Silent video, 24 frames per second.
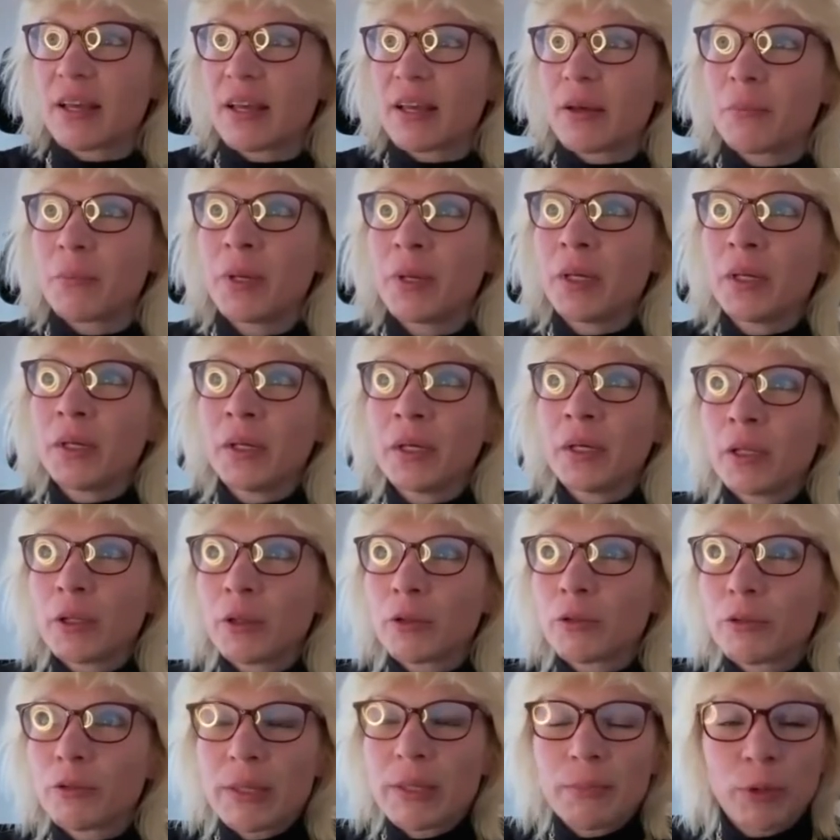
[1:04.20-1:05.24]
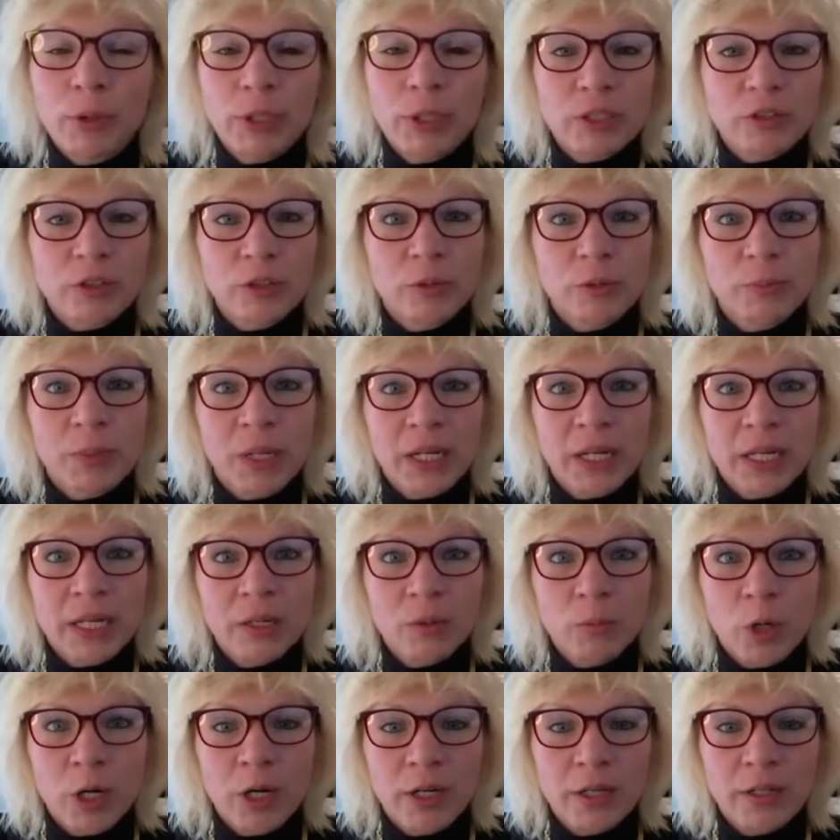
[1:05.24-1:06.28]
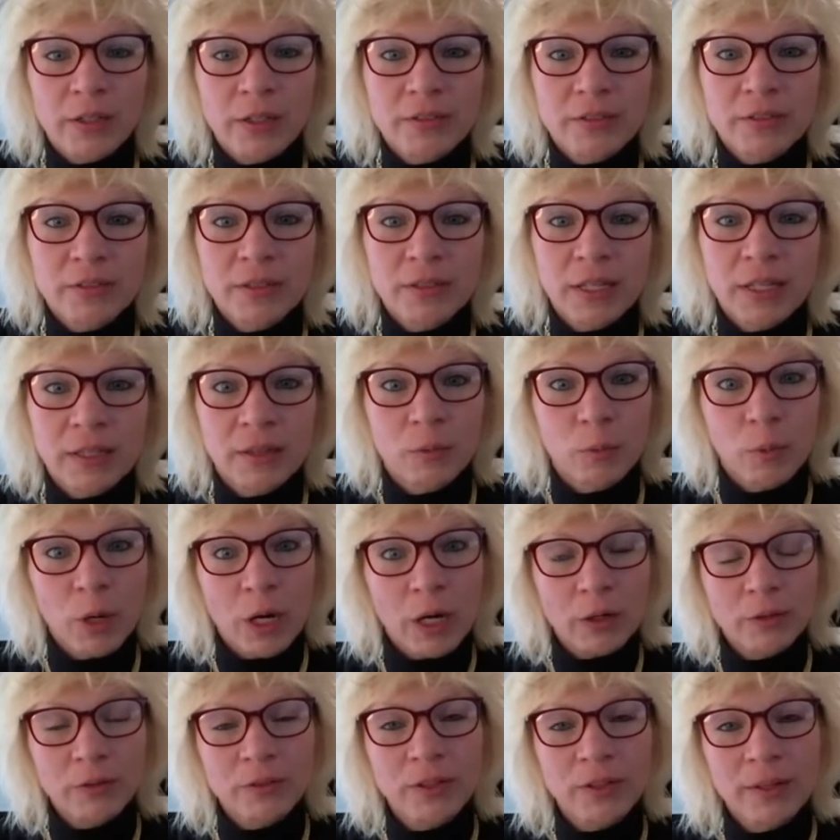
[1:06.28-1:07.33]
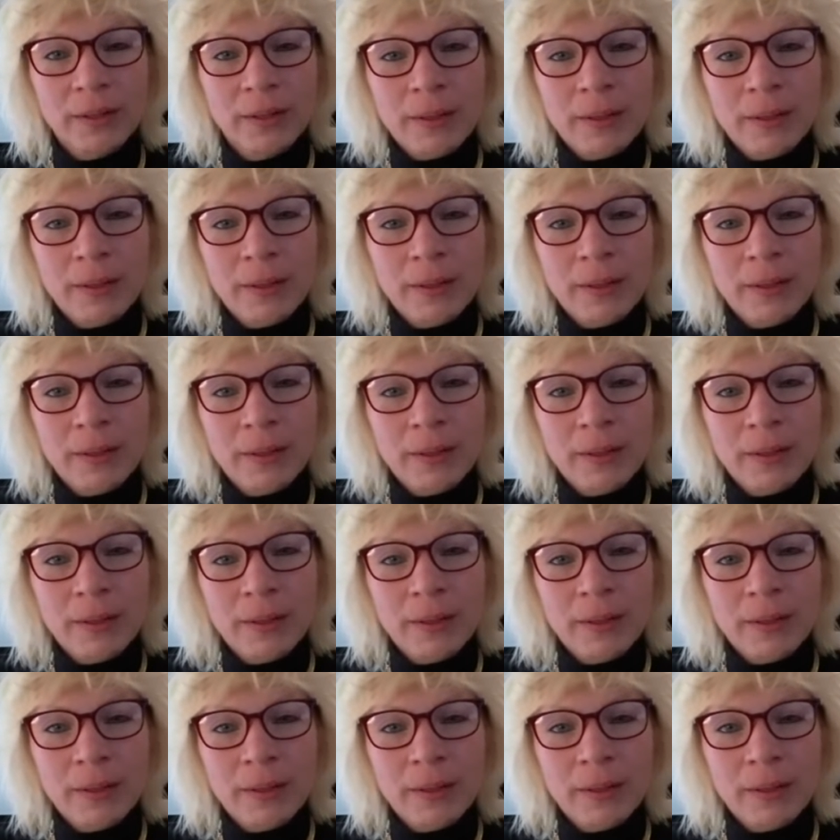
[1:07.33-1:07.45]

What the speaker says: some 3.2 billion workers in the world.